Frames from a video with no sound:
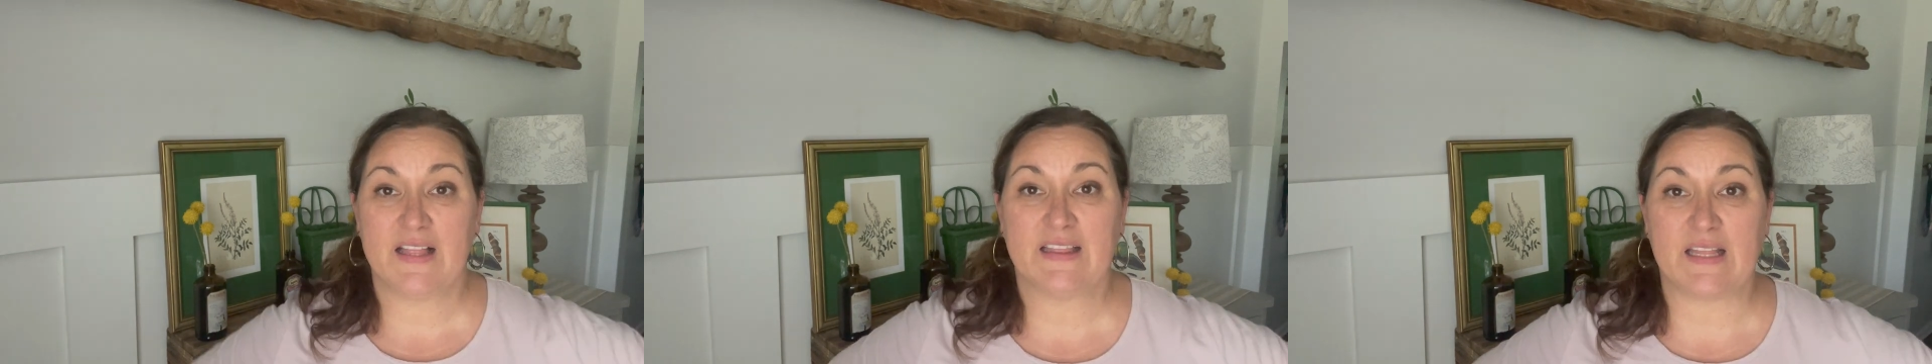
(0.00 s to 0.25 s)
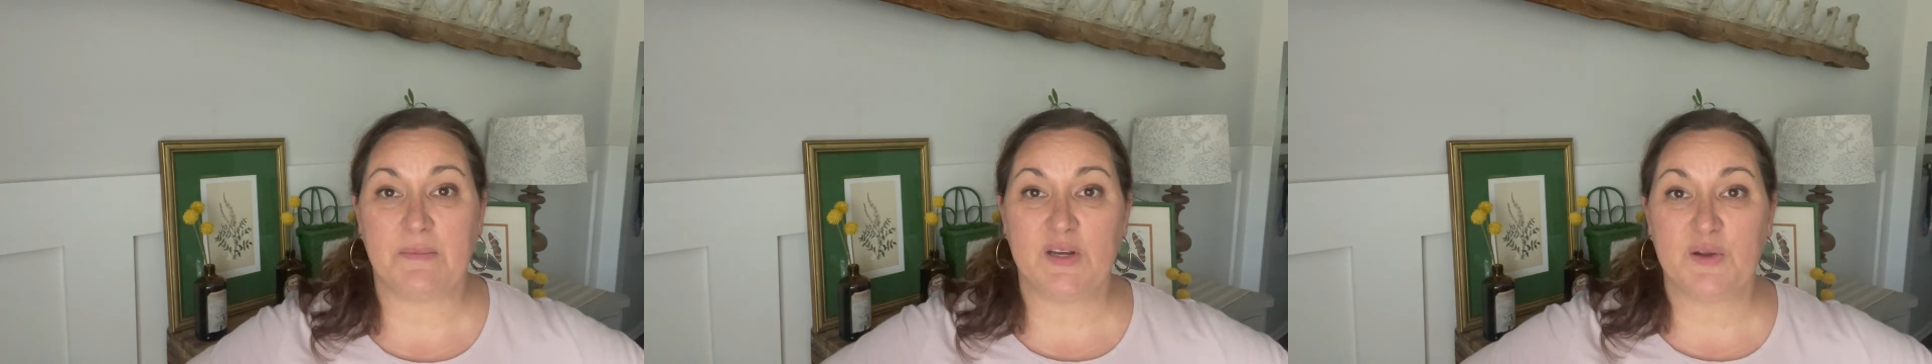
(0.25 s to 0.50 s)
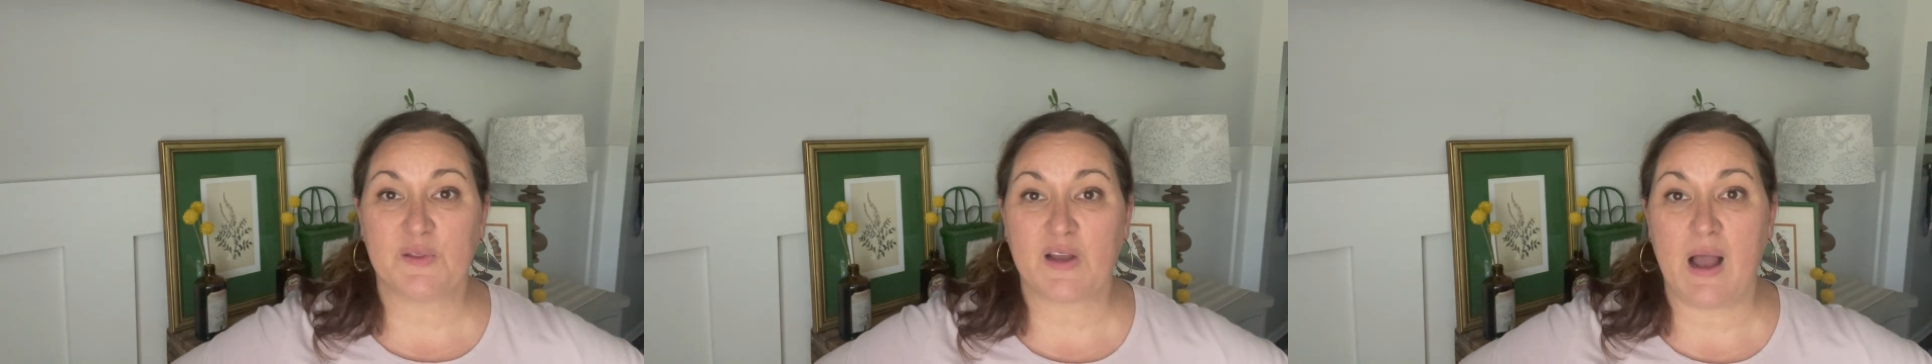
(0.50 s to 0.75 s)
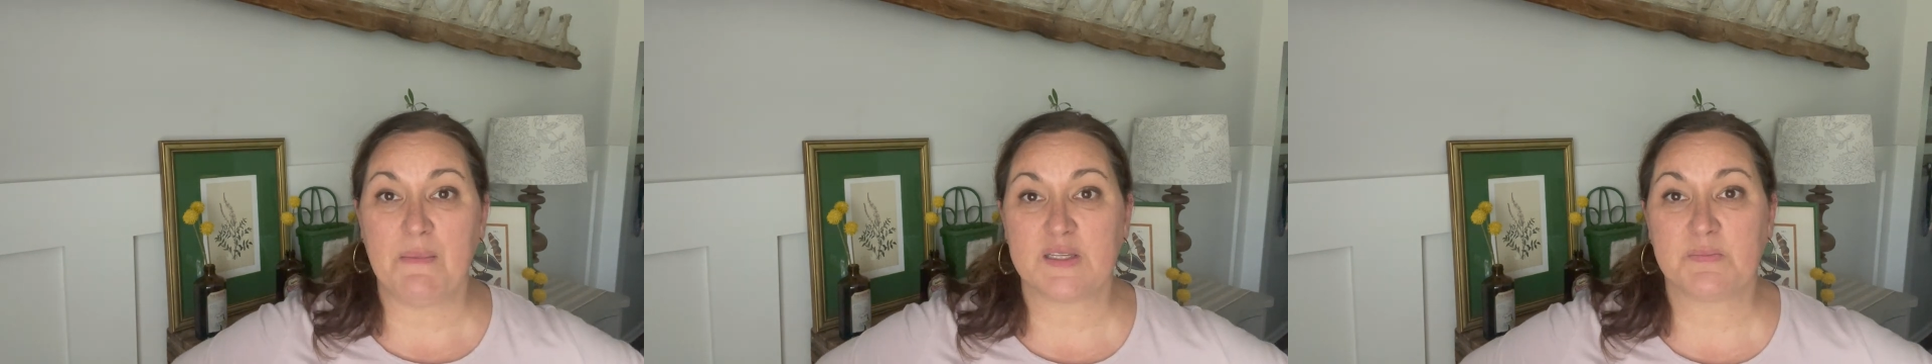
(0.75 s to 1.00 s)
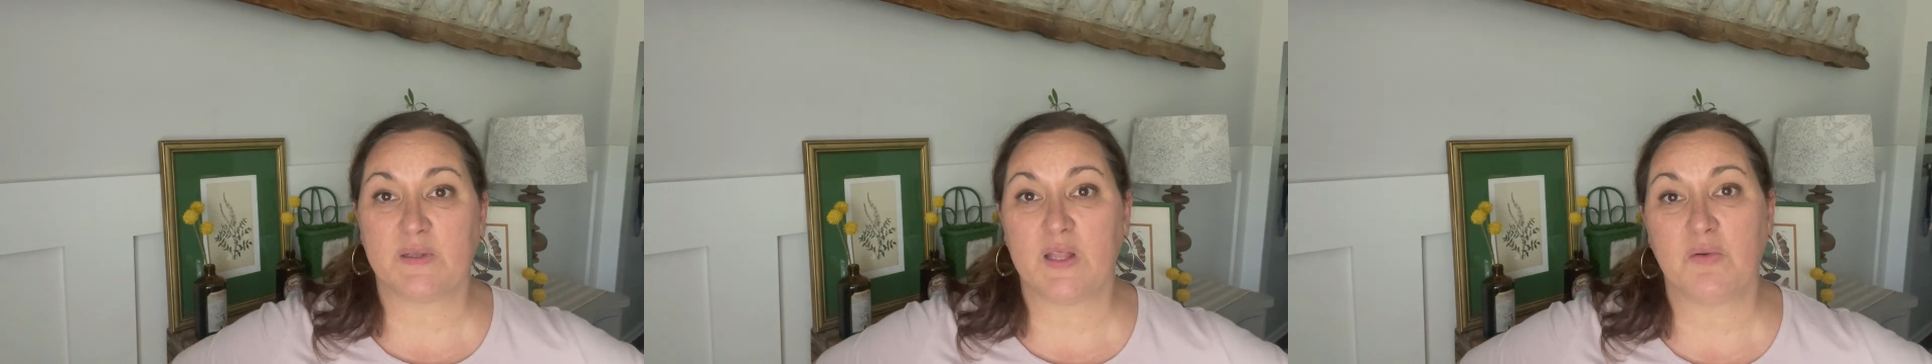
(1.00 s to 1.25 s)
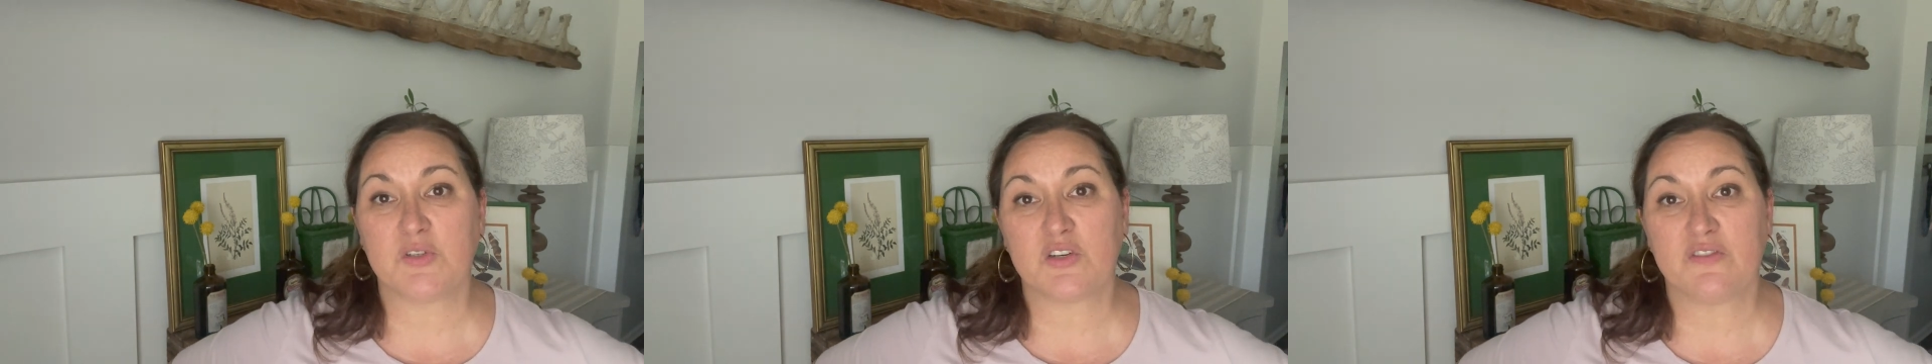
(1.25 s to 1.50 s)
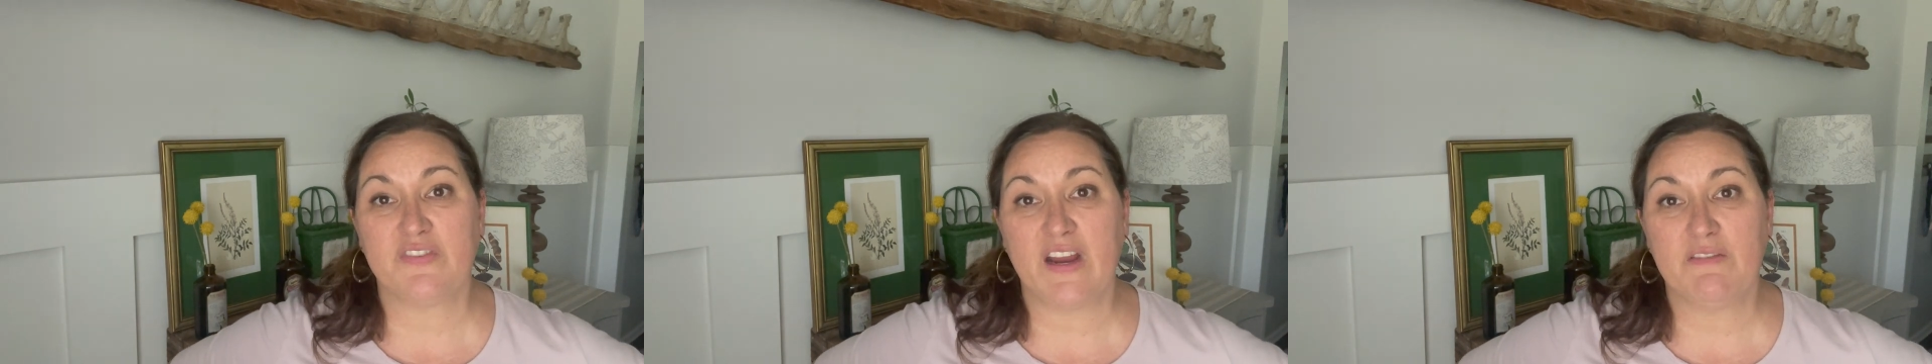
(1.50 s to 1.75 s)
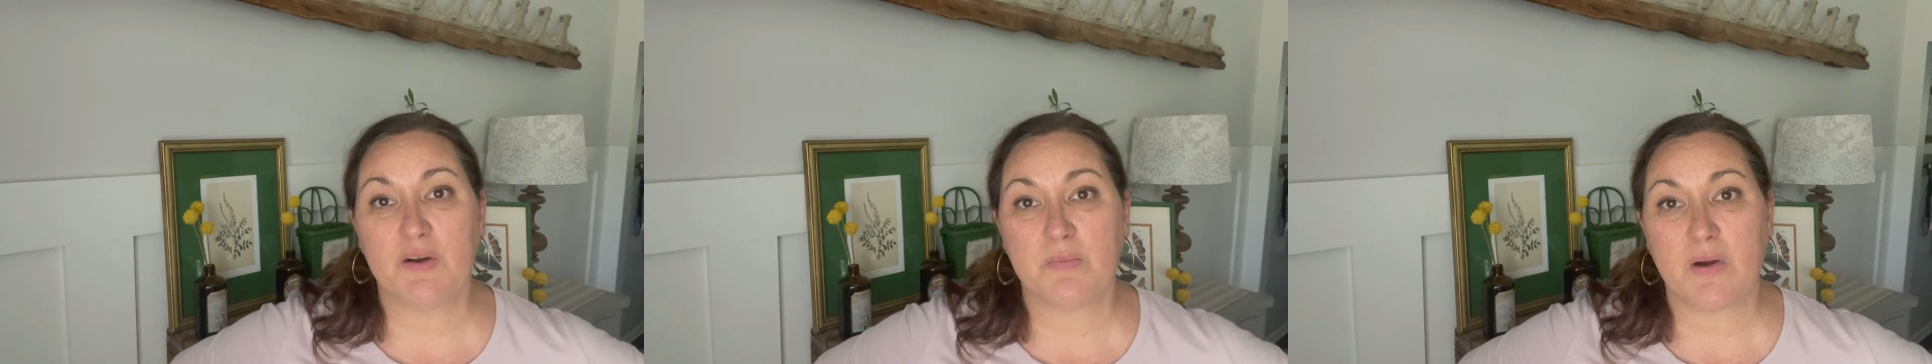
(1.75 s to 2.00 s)
Let me know in the comments below what your
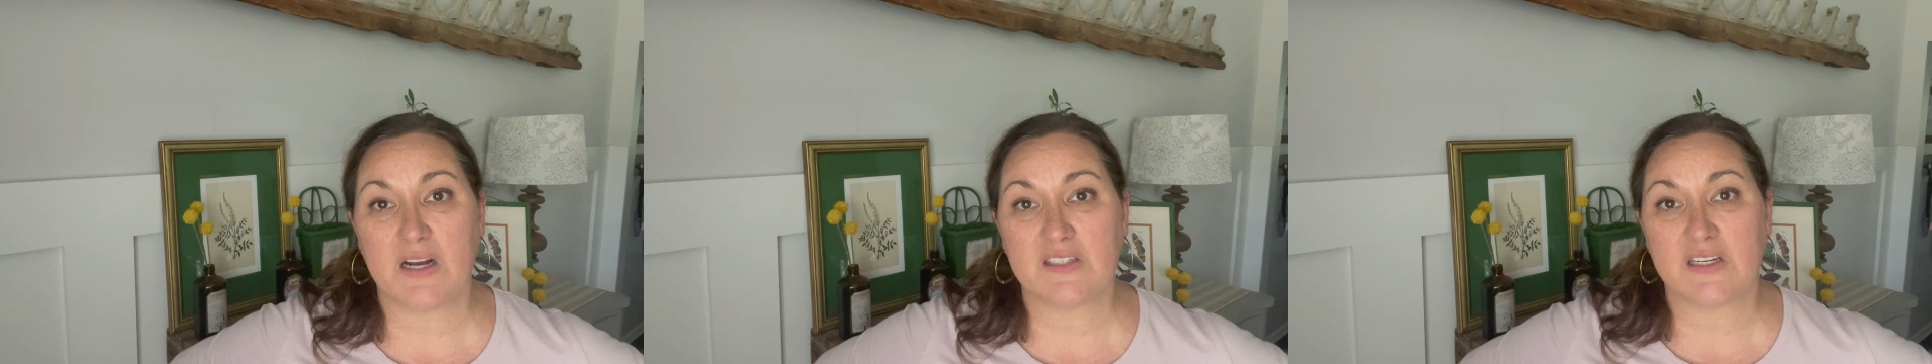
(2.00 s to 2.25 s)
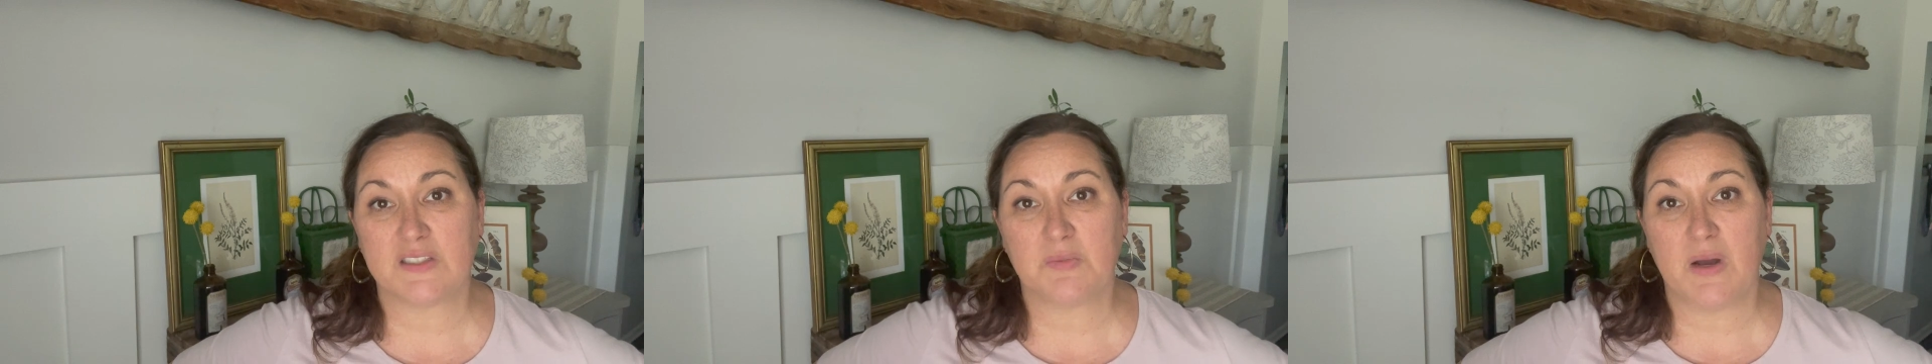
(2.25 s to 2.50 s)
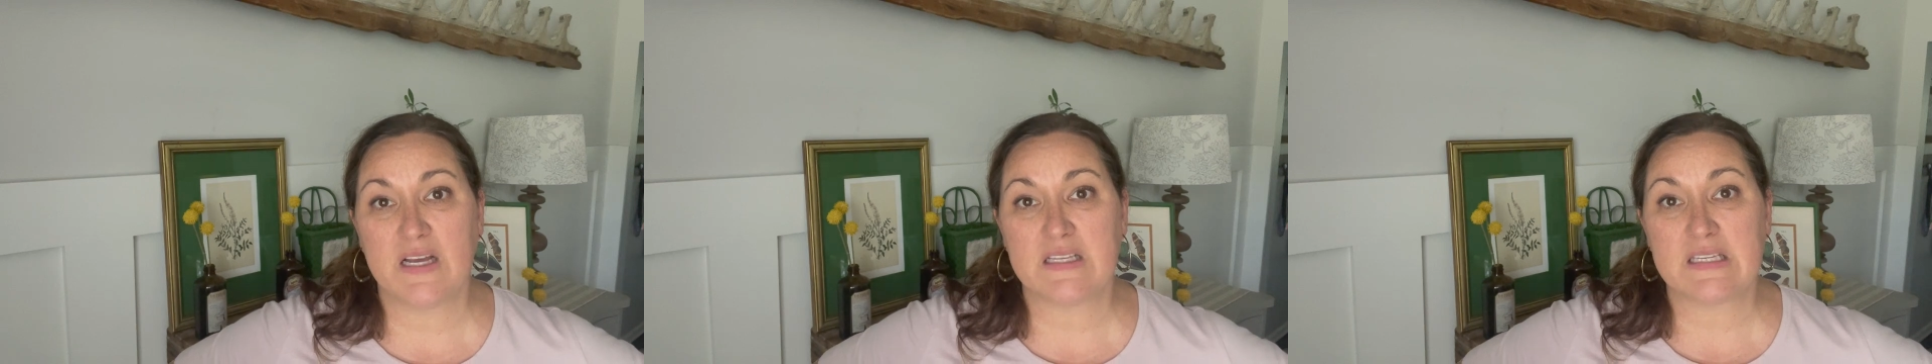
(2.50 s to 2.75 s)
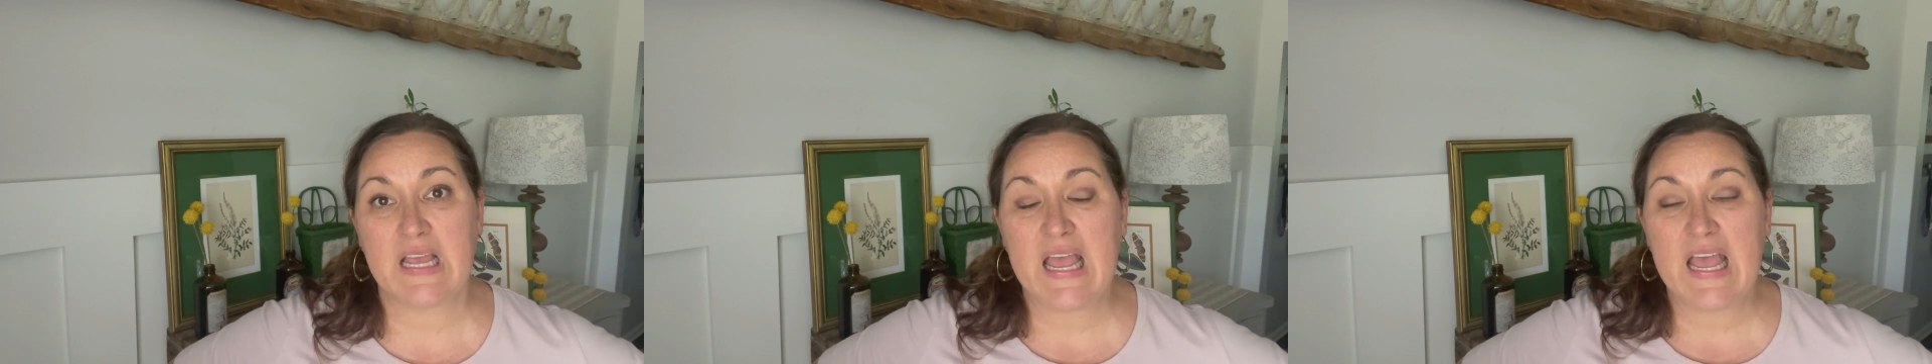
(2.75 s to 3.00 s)
favorite project was